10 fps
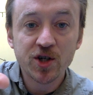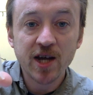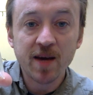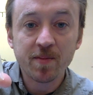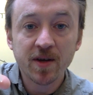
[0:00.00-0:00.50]

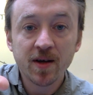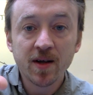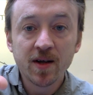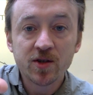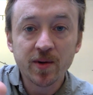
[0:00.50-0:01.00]
shaped.
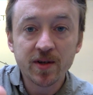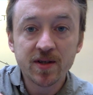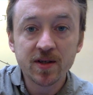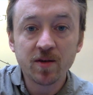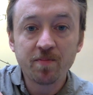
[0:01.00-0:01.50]
So it'll
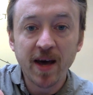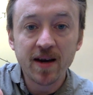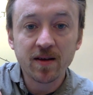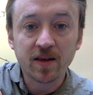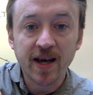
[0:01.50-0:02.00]
still
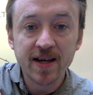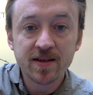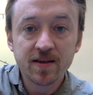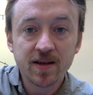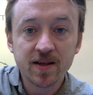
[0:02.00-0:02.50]
bend light
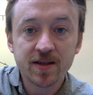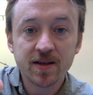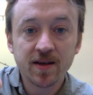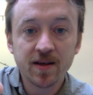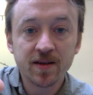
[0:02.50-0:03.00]
in
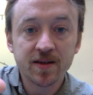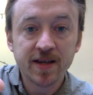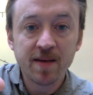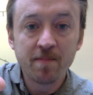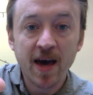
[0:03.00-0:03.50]
the
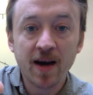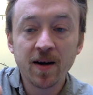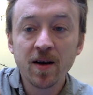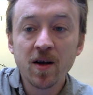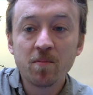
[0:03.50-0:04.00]
same manner,
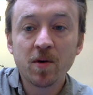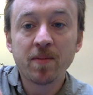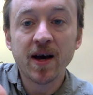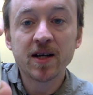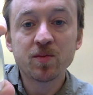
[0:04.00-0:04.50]
but
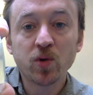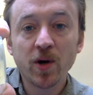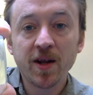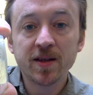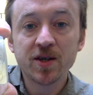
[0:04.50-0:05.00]
by
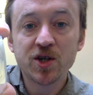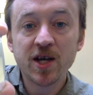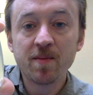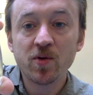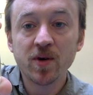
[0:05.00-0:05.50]
exploiting this
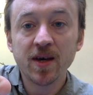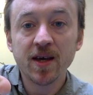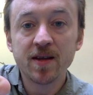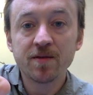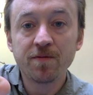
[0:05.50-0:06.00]
shape, you can
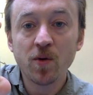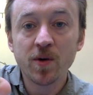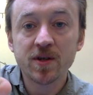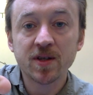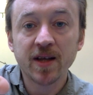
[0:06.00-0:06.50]
get it to
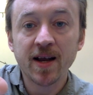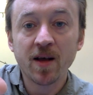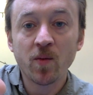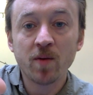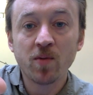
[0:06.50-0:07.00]
focus the light
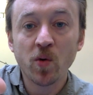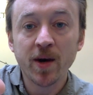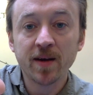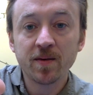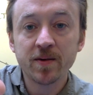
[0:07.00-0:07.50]
on one
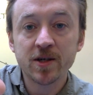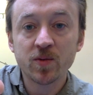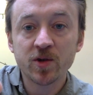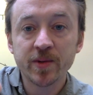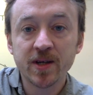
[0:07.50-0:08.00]
point, which is
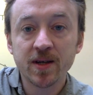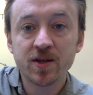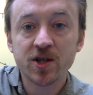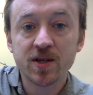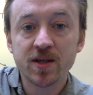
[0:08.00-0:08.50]
what we
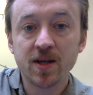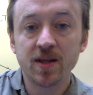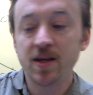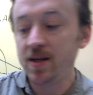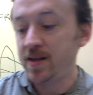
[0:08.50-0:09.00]
just did in
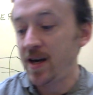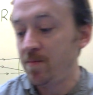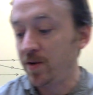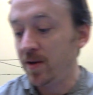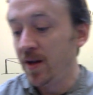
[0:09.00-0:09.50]
the
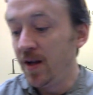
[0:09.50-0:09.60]
example.